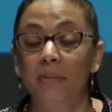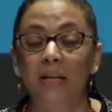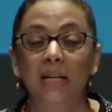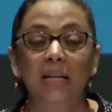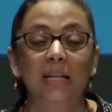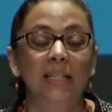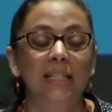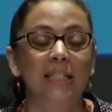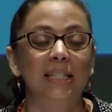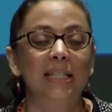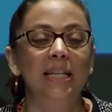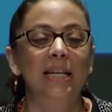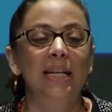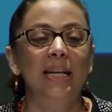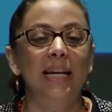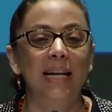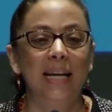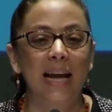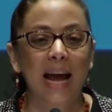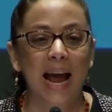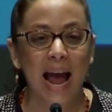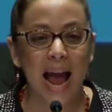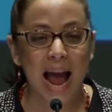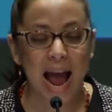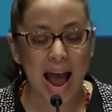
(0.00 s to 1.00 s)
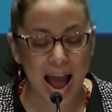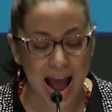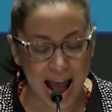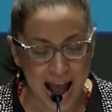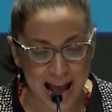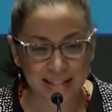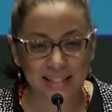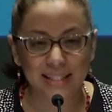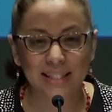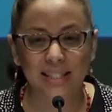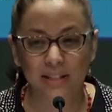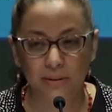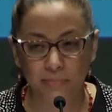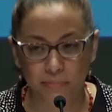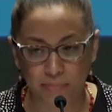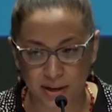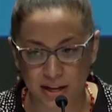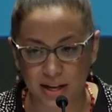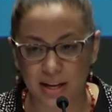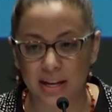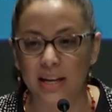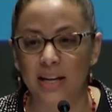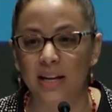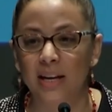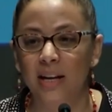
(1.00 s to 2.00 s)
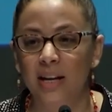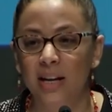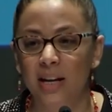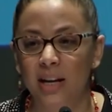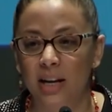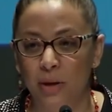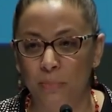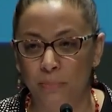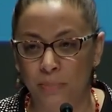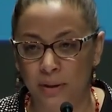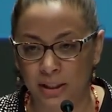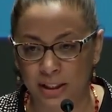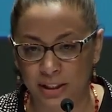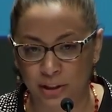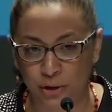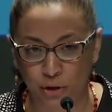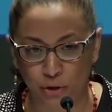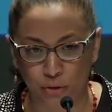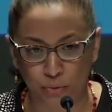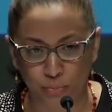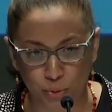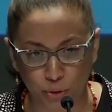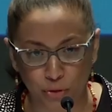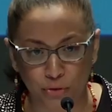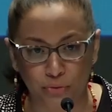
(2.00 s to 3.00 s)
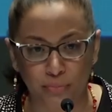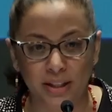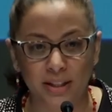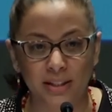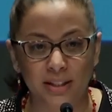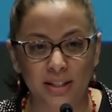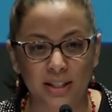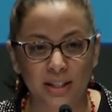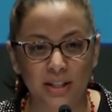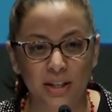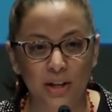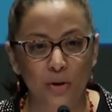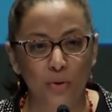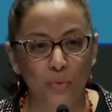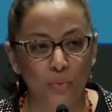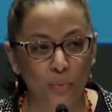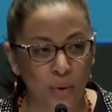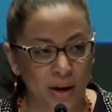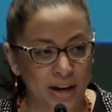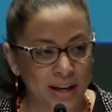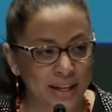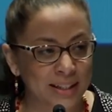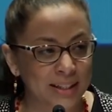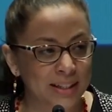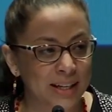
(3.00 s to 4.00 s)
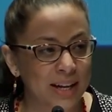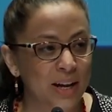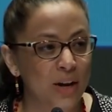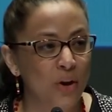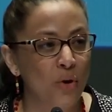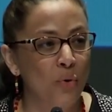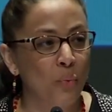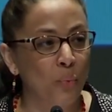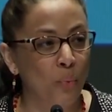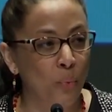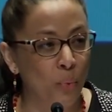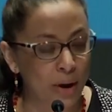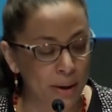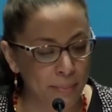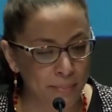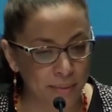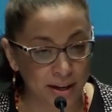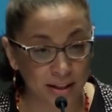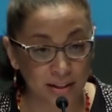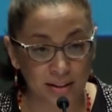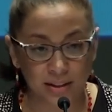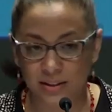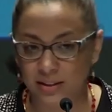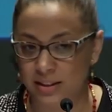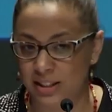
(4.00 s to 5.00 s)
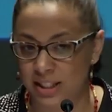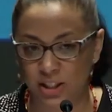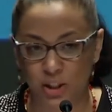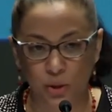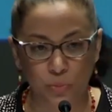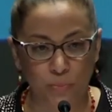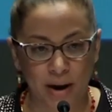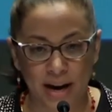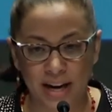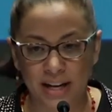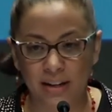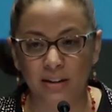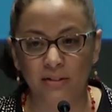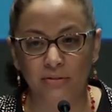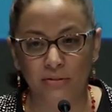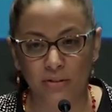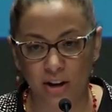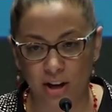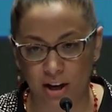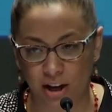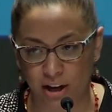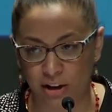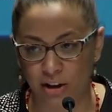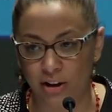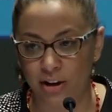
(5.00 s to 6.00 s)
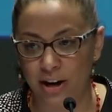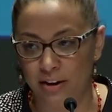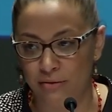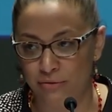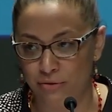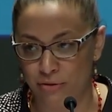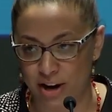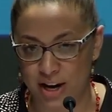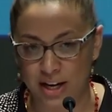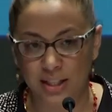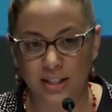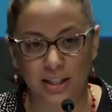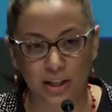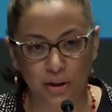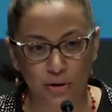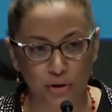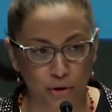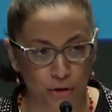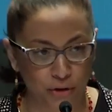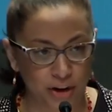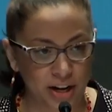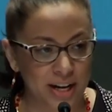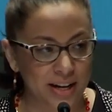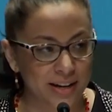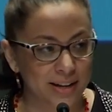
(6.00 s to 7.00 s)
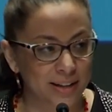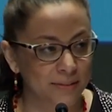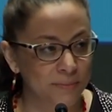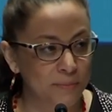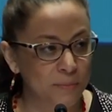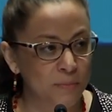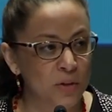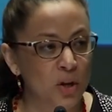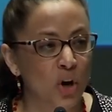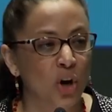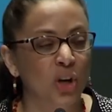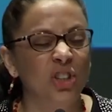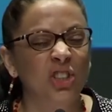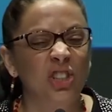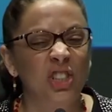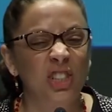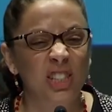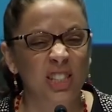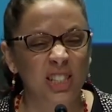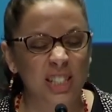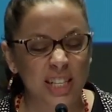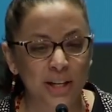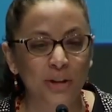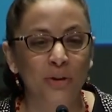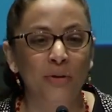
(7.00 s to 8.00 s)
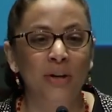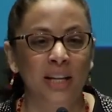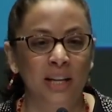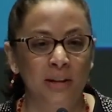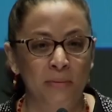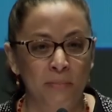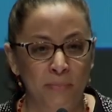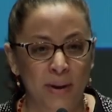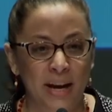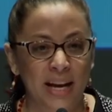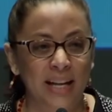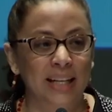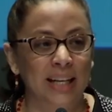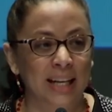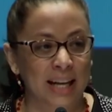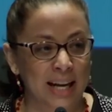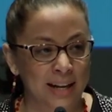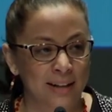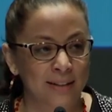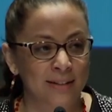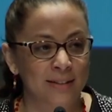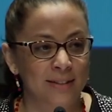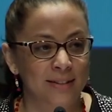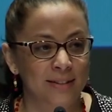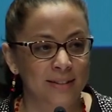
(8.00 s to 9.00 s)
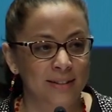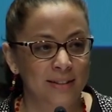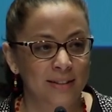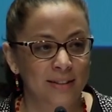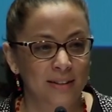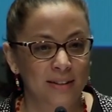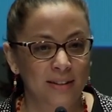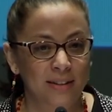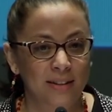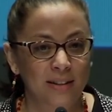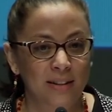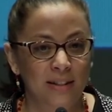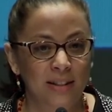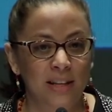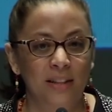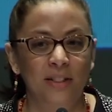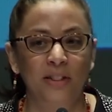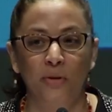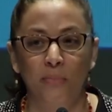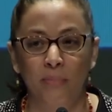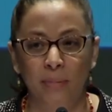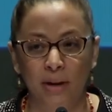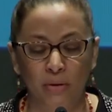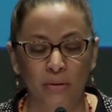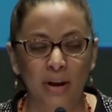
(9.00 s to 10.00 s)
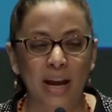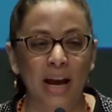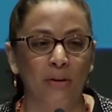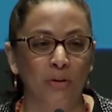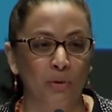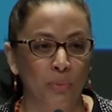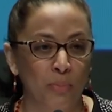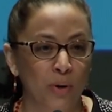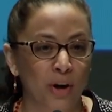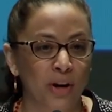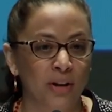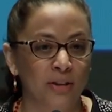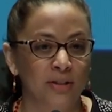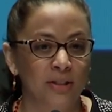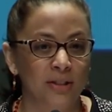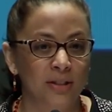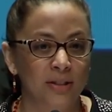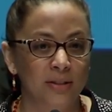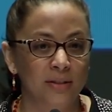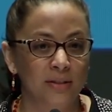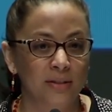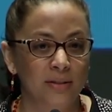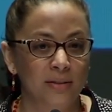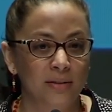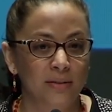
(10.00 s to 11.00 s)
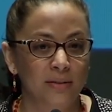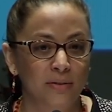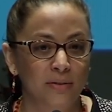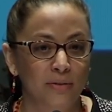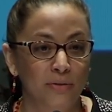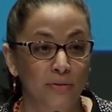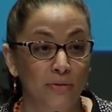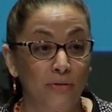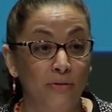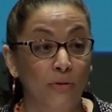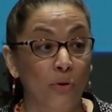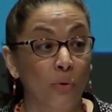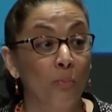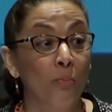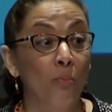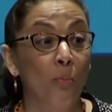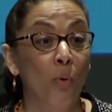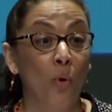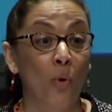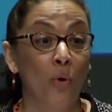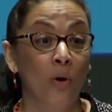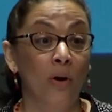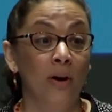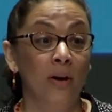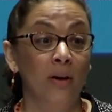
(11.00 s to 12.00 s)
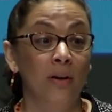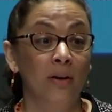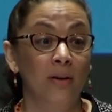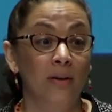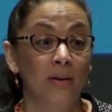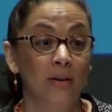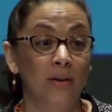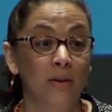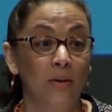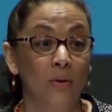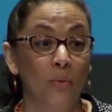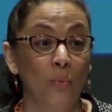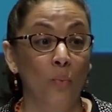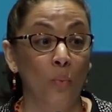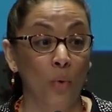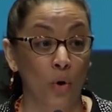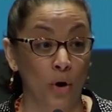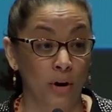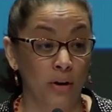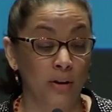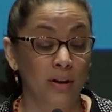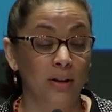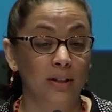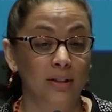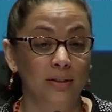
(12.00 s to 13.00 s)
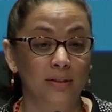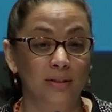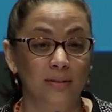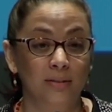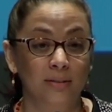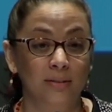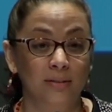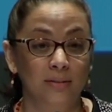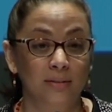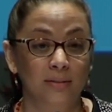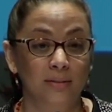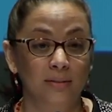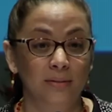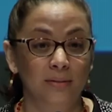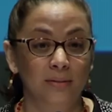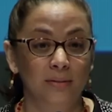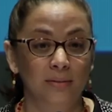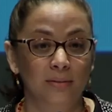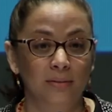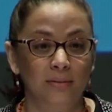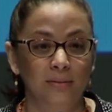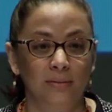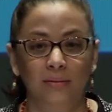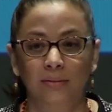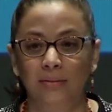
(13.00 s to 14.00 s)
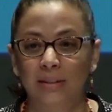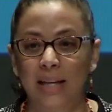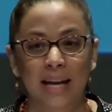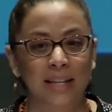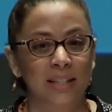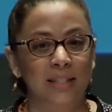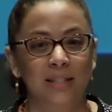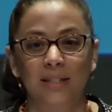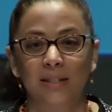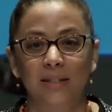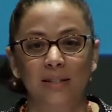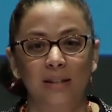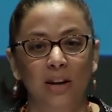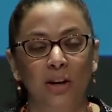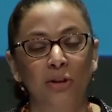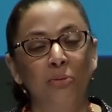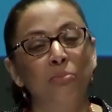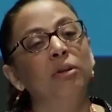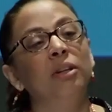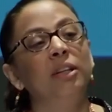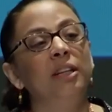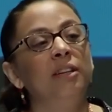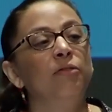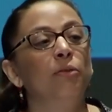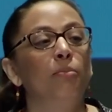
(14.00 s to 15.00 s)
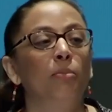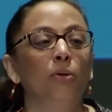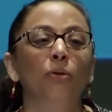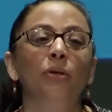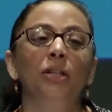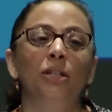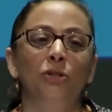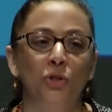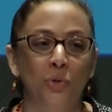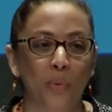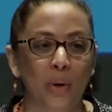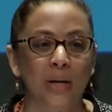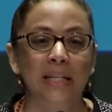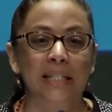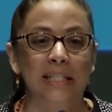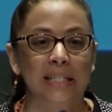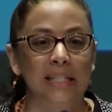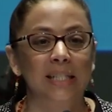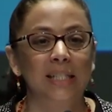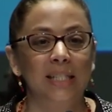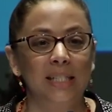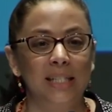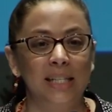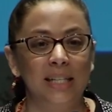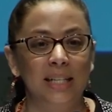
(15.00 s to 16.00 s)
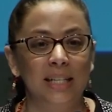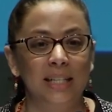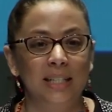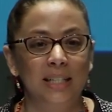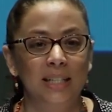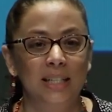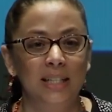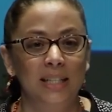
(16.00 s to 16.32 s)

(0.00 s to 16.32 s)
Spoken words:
Because it has to be a political movement when women, despite of color and race and creed, are still getting paid less than their male counterparts for more work. That's unbelievable in 2016.